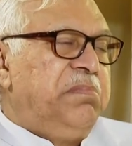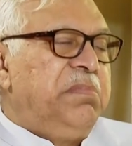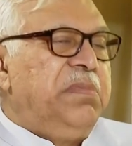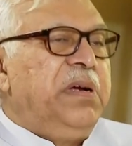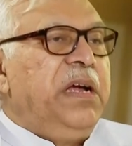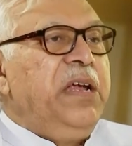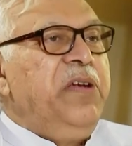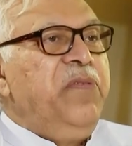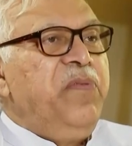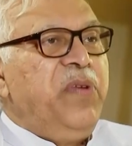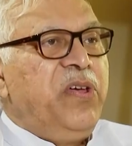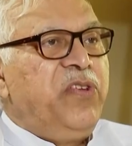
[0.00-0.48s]

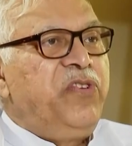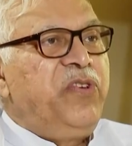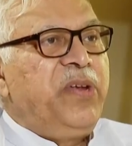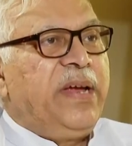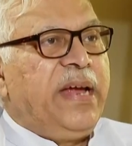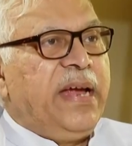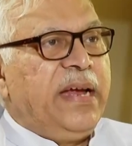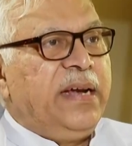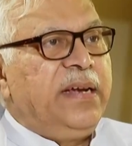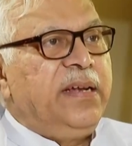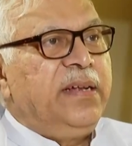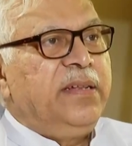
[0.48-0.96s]

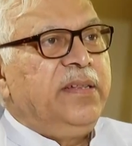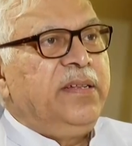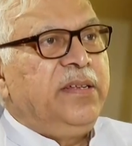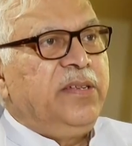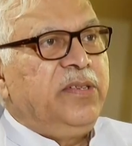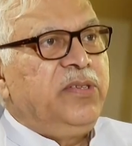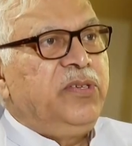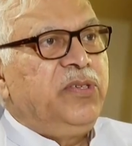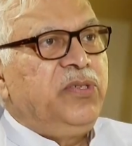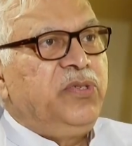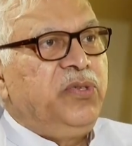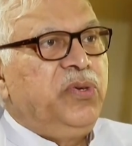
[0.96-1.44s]
investigated
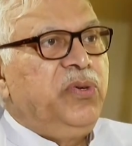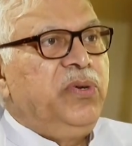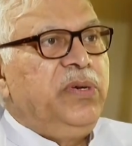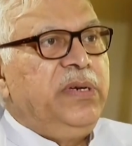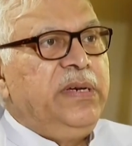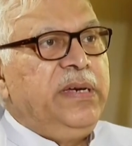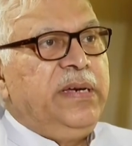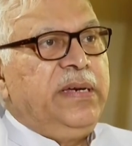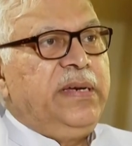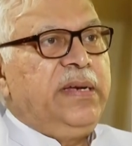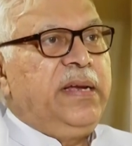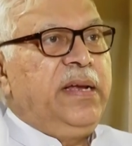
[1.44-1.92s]
this issue
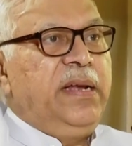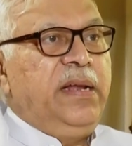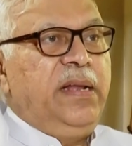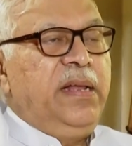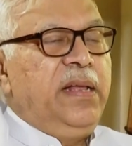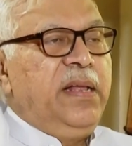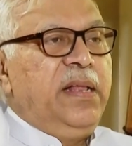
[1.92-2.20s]
in detail.